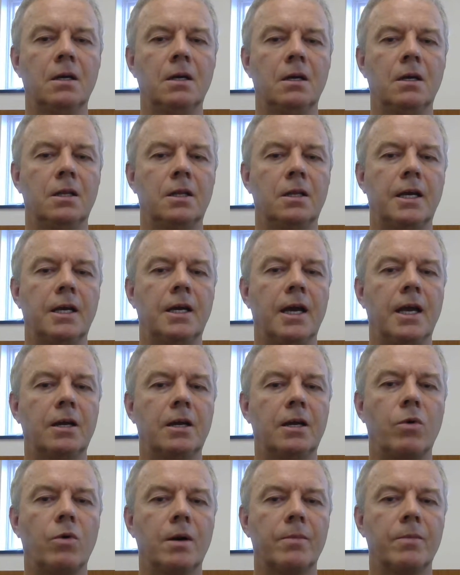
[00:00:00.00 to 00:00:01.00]
that had
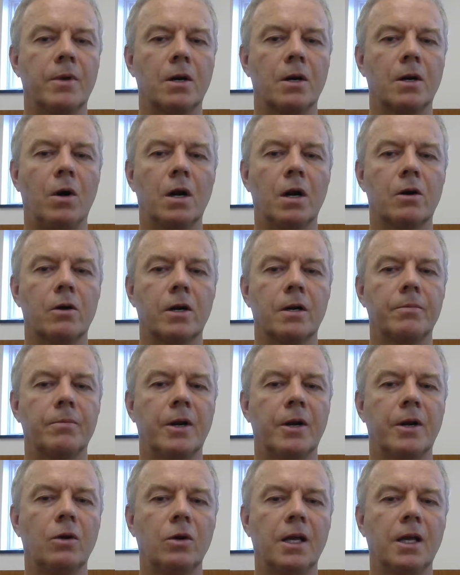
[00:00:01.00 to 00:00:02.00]
quite a bit of water in it, but I
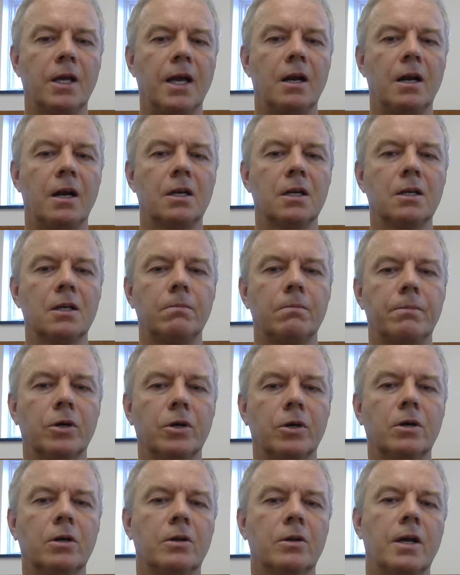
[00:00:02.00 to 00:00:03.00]
only had a little burner
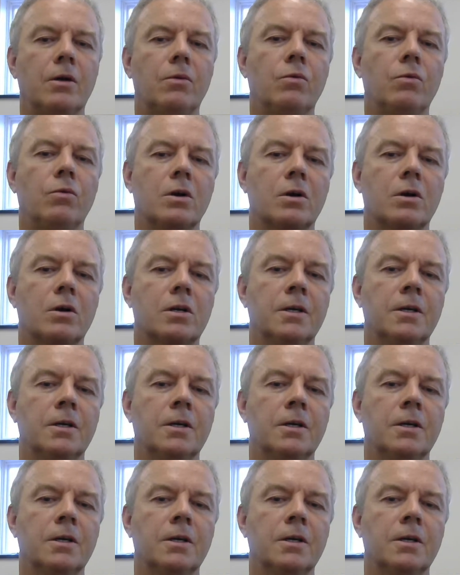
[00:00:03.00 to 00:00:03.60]
that worked.